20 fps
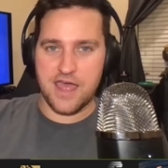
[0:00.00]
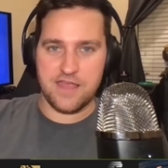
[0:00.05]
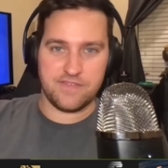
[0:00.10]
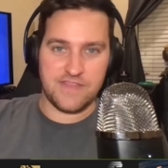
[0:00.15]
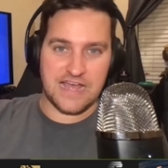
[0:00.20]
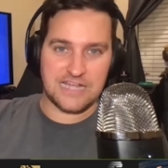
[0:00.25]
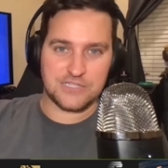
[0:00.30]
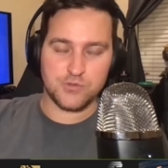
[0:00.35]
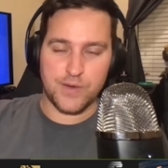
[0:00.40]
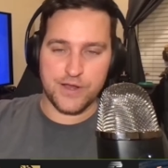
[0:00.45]

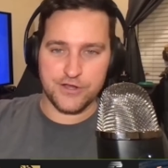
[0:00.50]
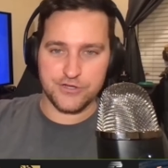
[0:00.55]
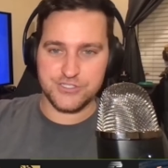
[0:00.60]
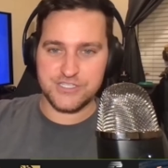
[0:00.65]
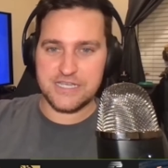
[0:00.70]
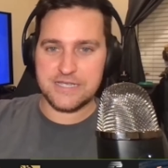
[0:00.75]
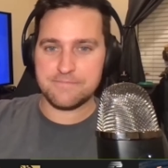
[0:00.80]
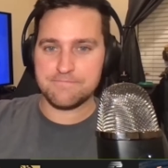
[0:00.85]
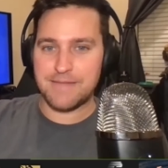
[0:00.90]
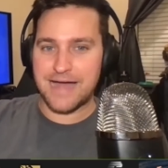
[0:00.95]
and that's why you're
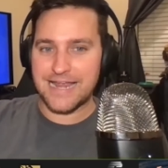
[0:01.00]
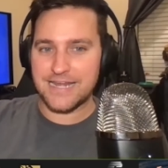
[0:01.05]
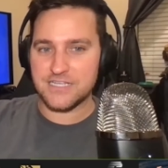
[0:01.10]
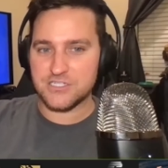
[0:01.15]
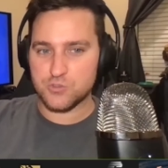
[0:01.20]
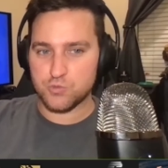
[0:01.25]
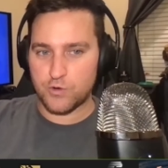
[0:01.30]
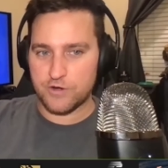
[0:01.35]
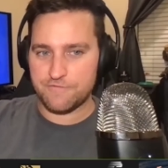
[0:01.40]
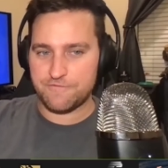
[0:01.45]
seeing
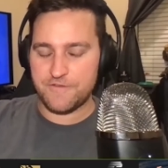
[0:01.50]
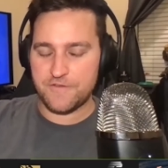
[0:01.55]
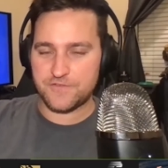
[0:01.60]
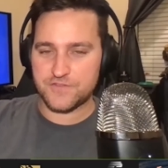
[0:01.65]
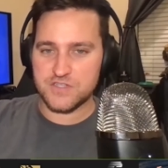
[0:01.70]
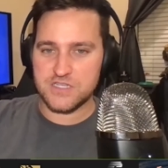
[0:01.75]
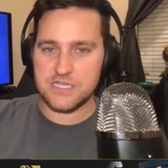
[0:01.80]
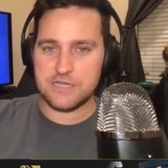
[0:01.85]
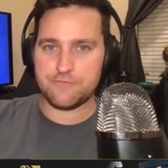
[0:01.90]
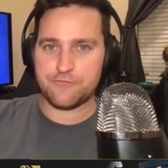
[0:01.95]
minus
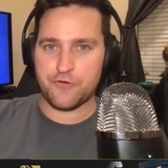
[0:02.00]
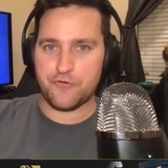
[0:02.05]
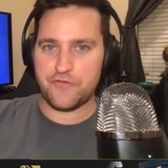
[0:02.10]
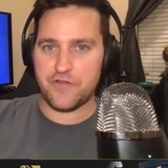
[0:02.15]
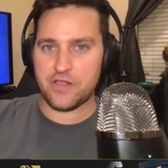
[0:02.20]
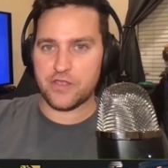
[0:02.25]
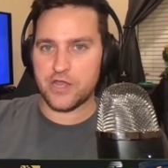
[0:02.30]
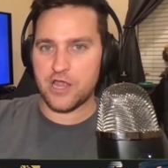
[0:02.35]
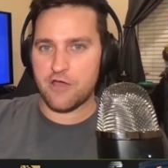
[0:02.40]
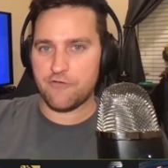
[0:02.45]
115 for
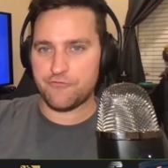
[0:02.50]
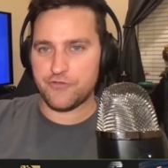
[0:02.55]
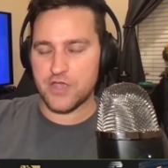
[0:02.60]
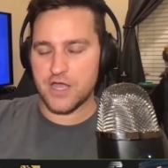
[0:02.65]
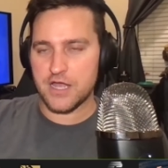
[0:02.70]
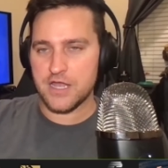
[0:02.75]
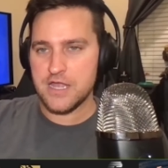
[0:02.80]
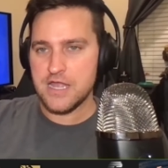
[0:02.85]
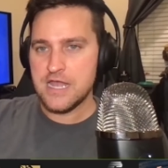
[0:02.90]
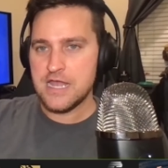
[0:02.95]

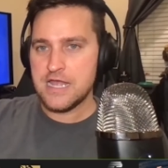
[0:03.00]
Philadelphia.